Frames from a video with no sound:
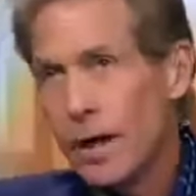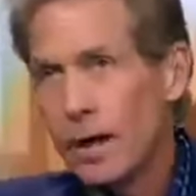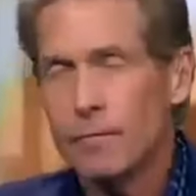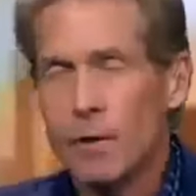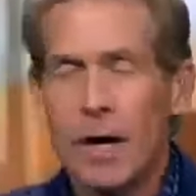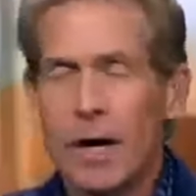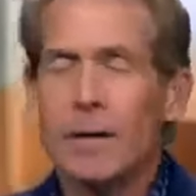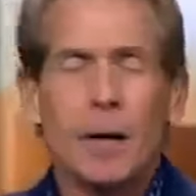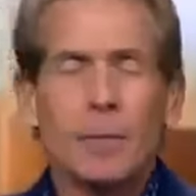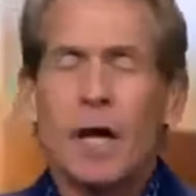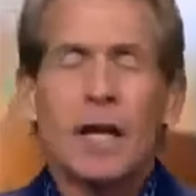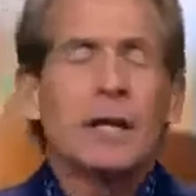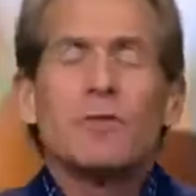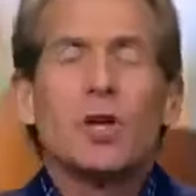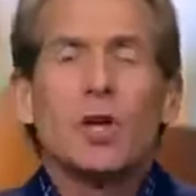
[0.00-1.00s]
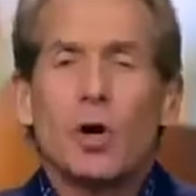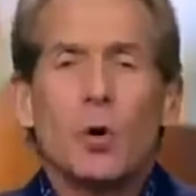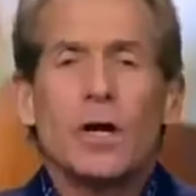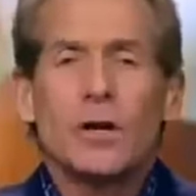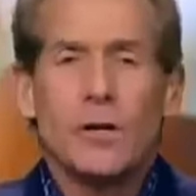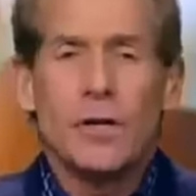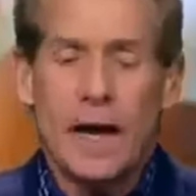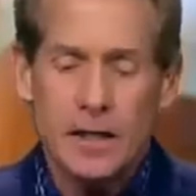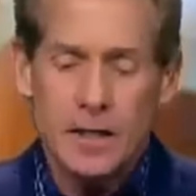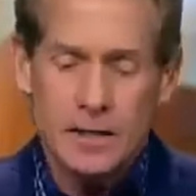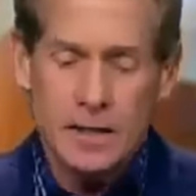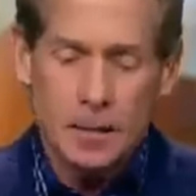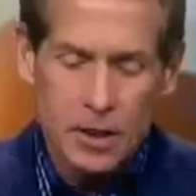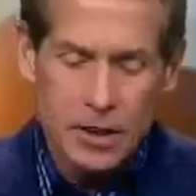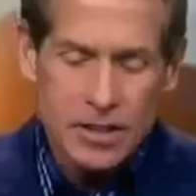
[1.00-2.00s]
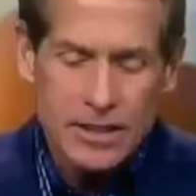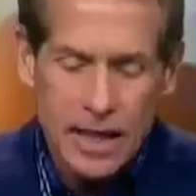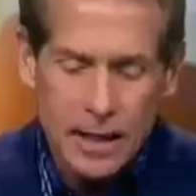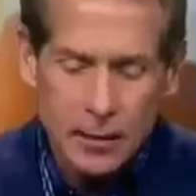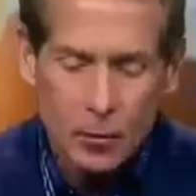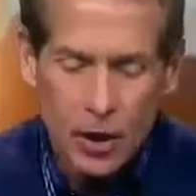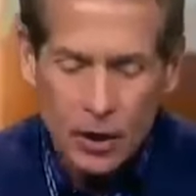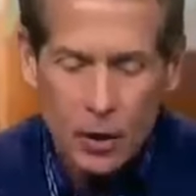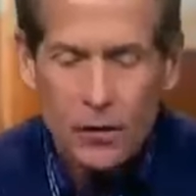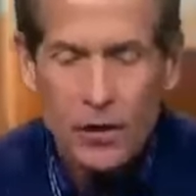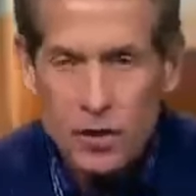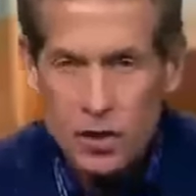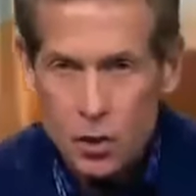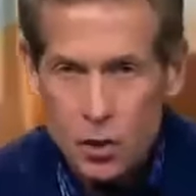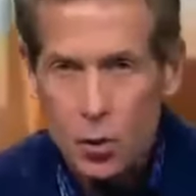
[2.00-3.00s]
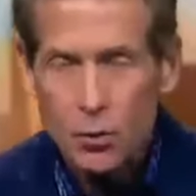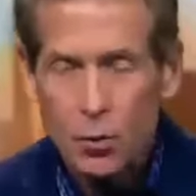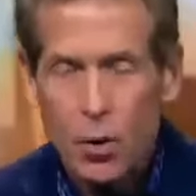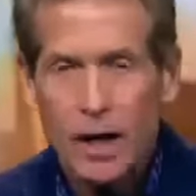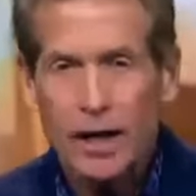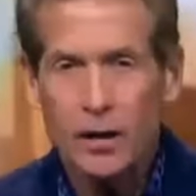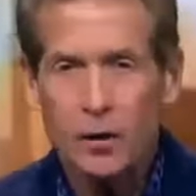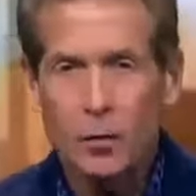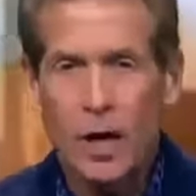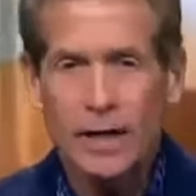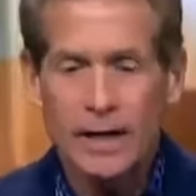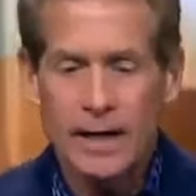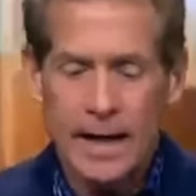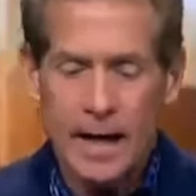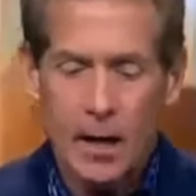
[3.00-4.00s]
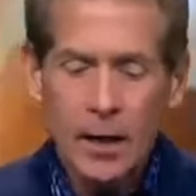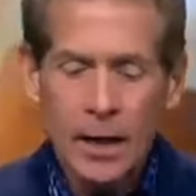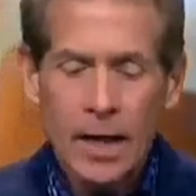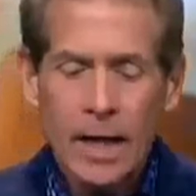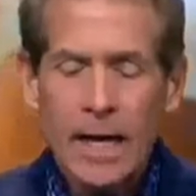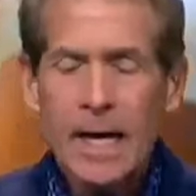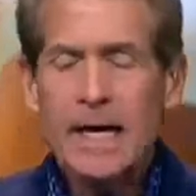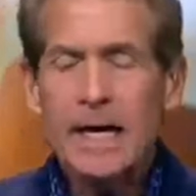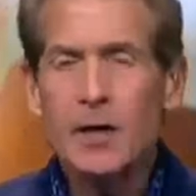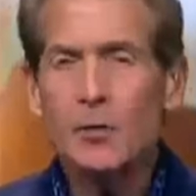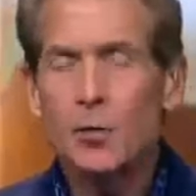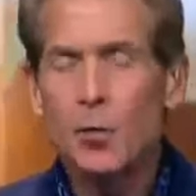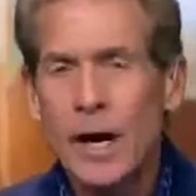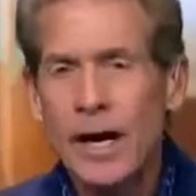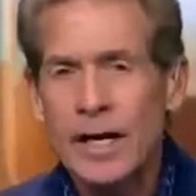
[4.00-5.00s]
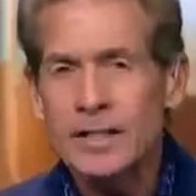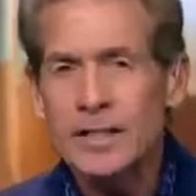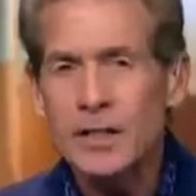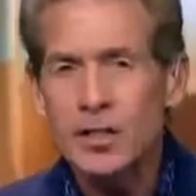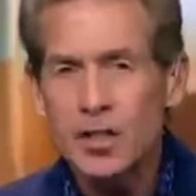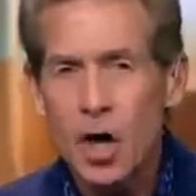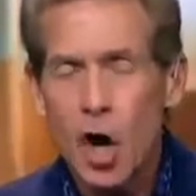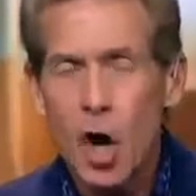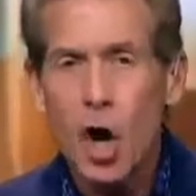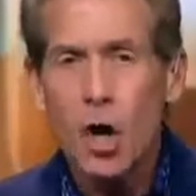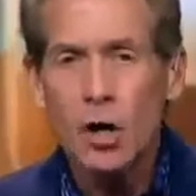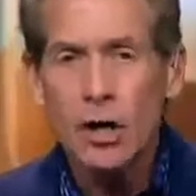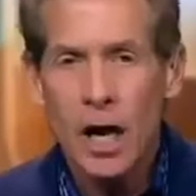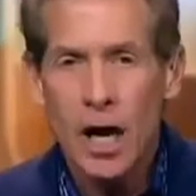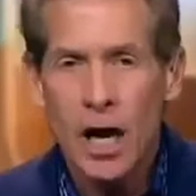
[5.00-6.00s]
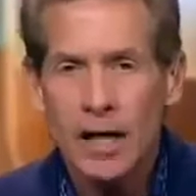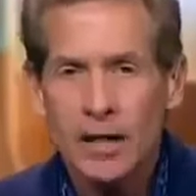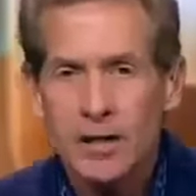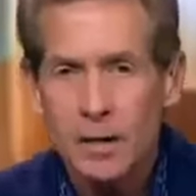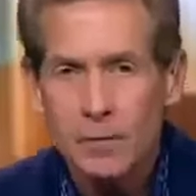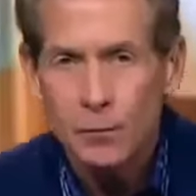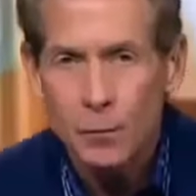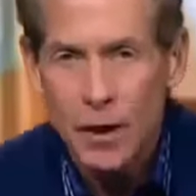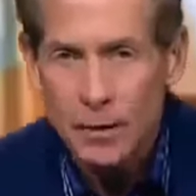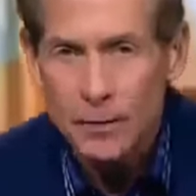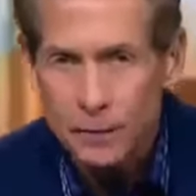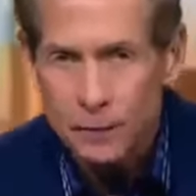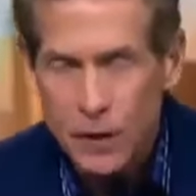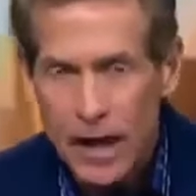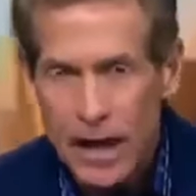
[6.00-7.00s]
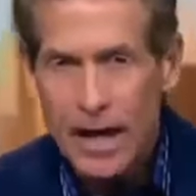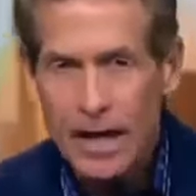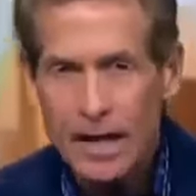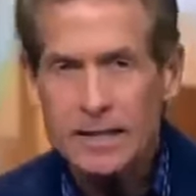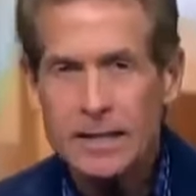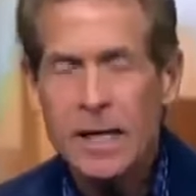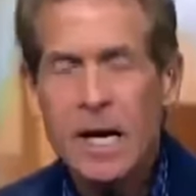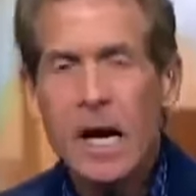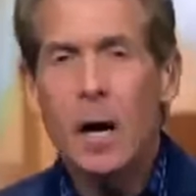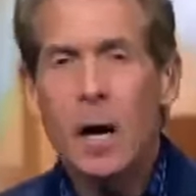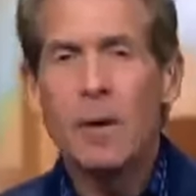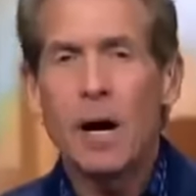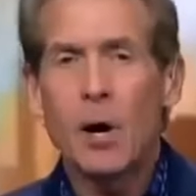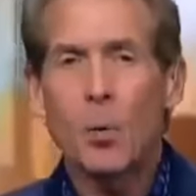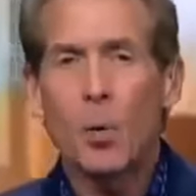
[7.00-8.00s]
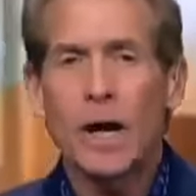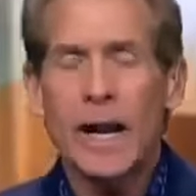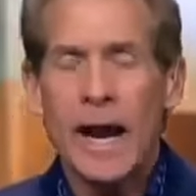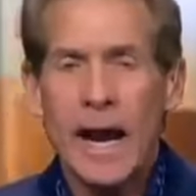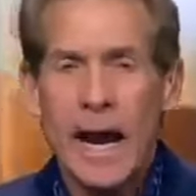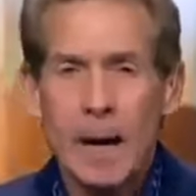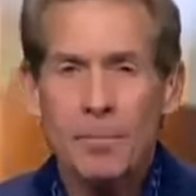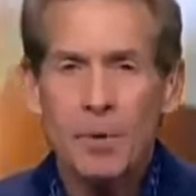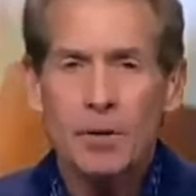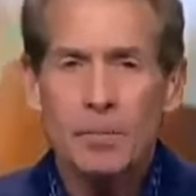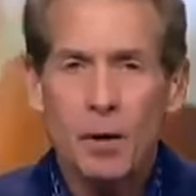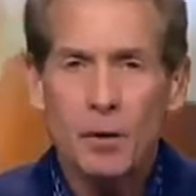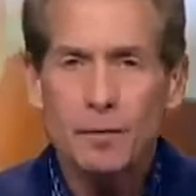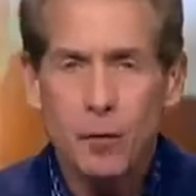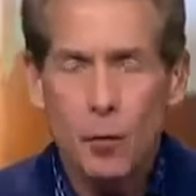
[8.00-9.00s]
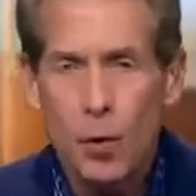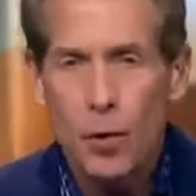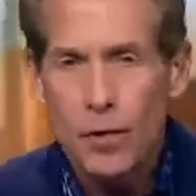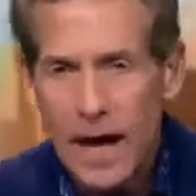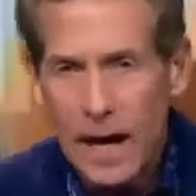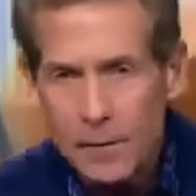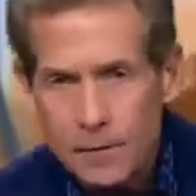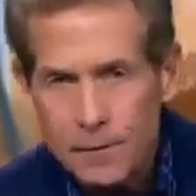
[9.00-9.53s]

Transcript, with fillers: whatever. I, am not even going to go into that because I'm going to stay right on this story right here, right now. It raises all kinds of red flags about what happened before